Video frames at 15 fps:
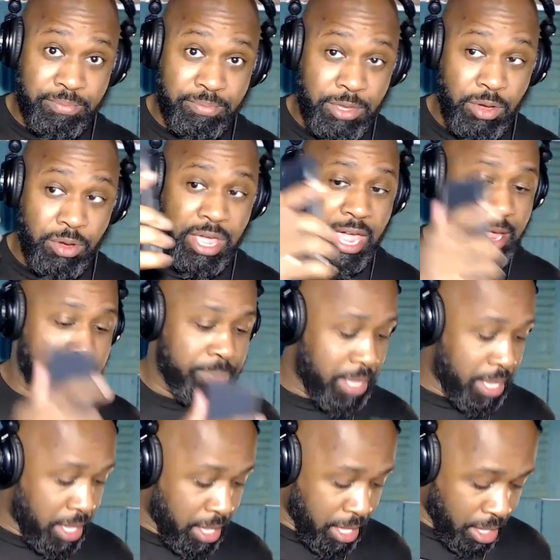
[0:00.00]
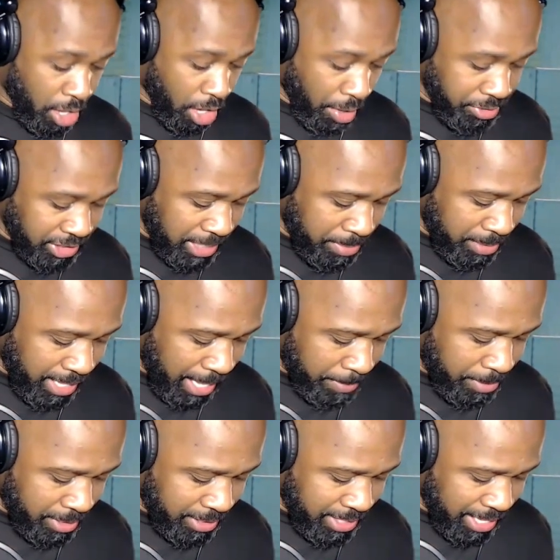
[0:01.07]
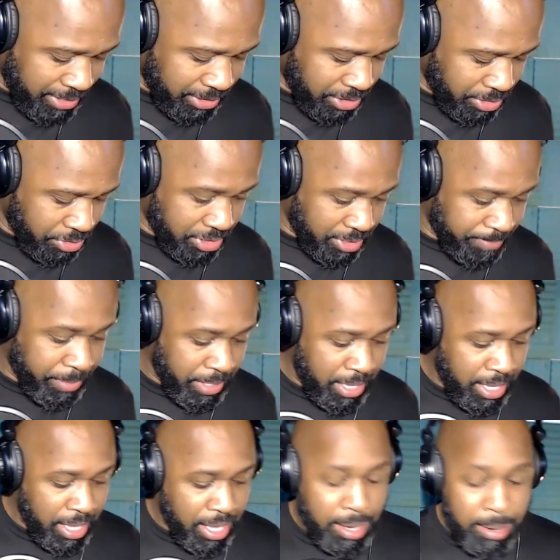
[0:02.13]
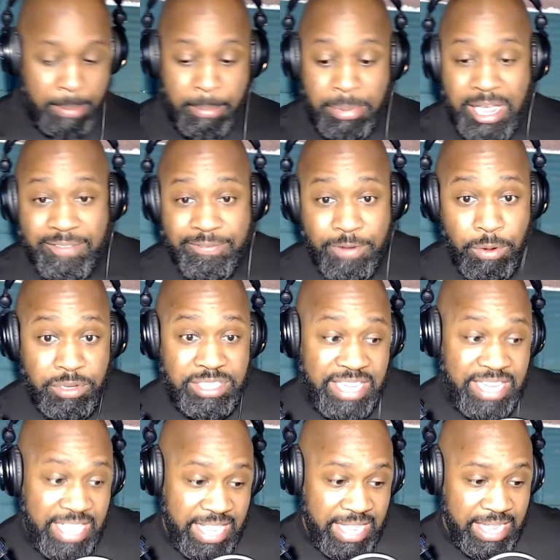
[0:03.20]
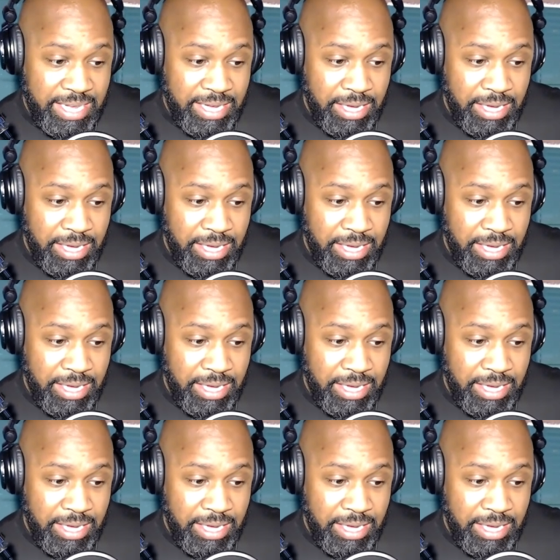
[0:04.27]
Okay? I always keep a copy of the Constitution. Black folks it